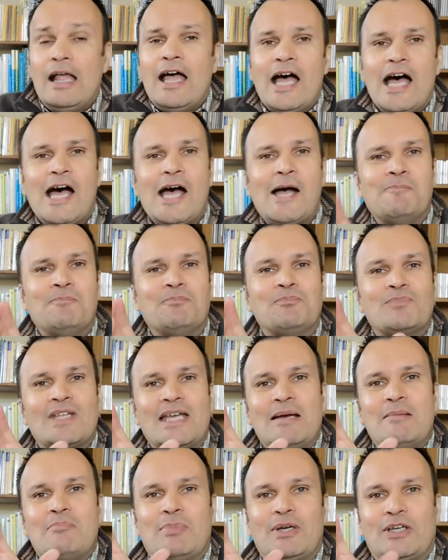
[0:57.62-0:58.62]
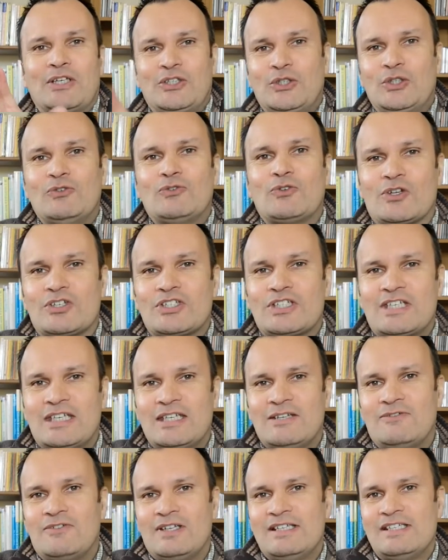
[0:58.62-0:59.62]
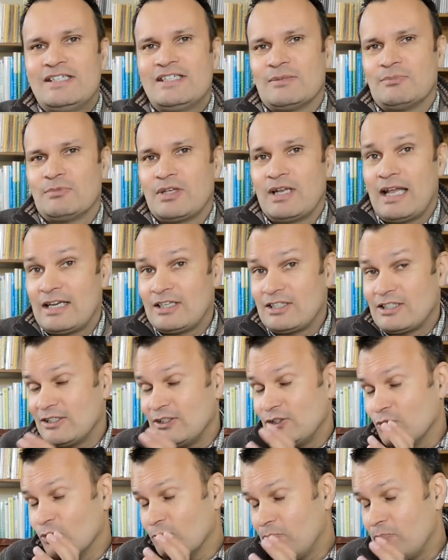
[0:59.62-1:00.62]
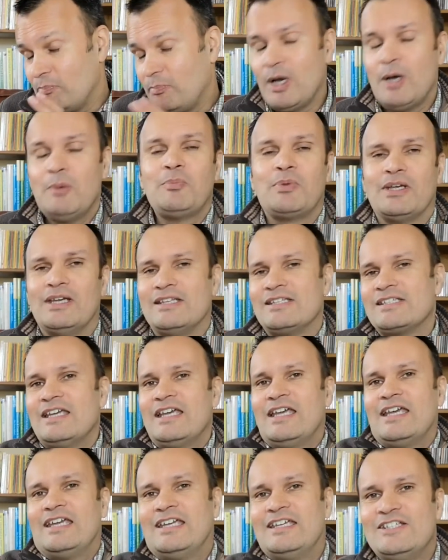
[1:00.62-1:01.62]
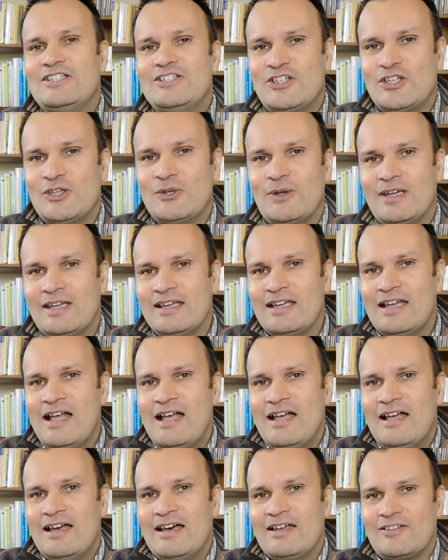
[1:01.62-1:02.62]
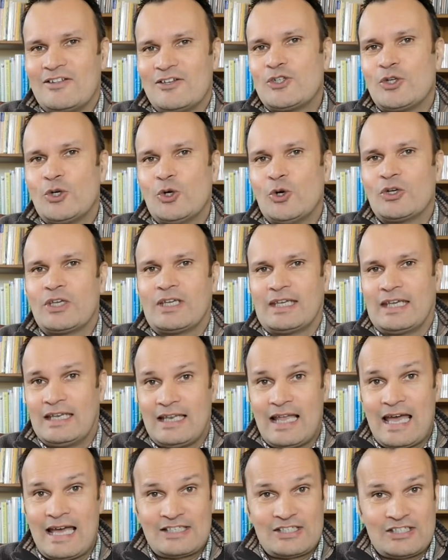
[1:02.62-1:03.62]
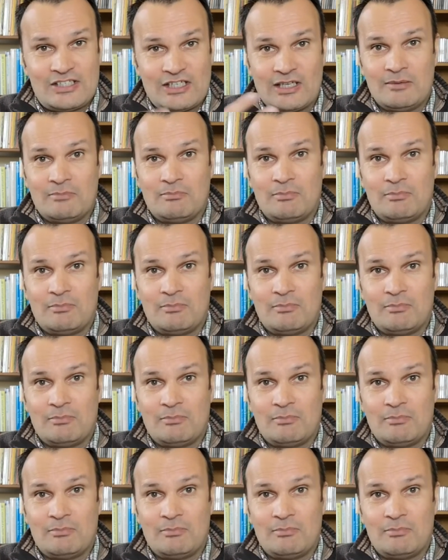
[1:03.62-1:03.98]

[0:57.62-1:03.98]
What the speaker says: But you've got to convince them that actually your puppet is doing the talking, and that's done